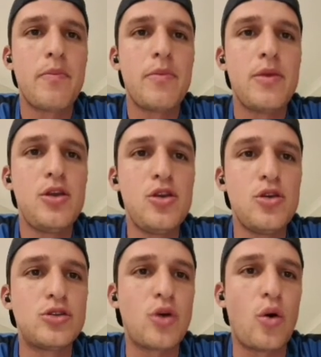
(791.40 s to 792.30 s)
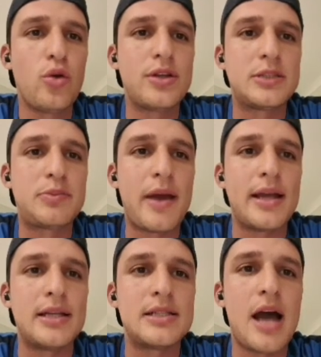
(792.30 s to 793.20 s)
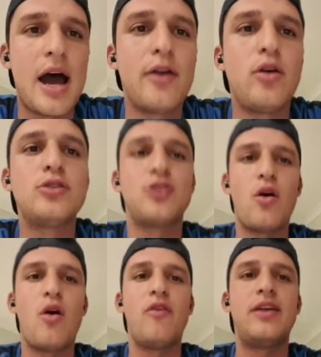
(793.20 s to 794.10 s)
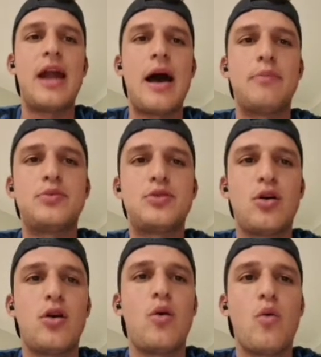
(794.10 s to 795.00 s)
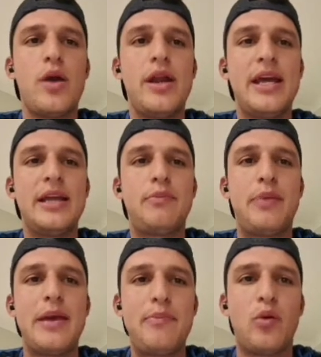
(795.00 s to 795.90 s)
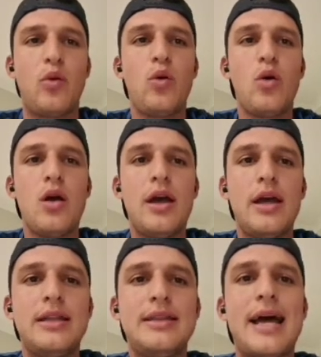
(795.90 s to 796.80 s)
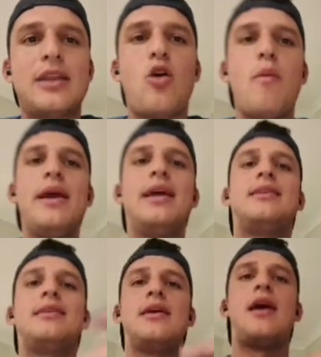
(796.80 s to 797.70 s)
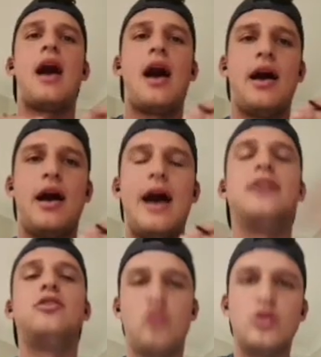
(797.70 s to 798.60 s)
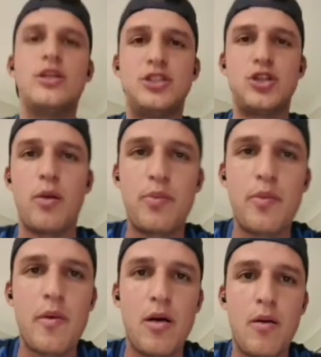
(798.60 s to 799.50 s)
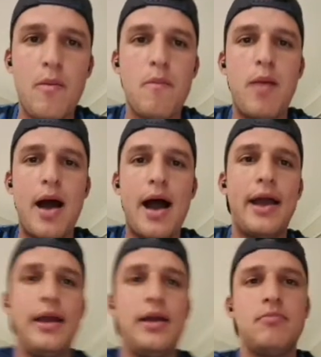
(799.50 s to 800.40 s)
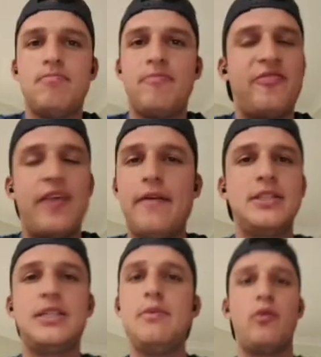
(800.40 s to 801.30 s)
use all the space and also overlap. So we need people that commit and do the job by very simple